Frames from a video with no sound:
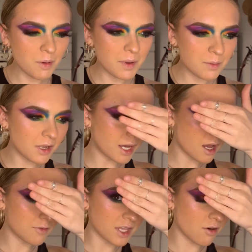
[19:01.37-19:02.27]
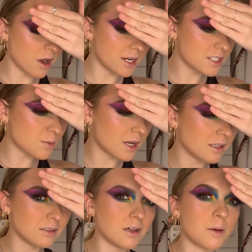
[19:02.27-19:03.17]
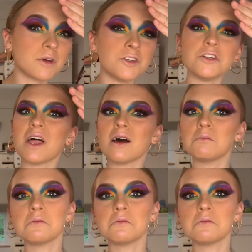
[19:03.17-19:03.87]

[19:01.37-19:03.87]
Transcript: when people like cover their eyes? Well, I'm going to do that.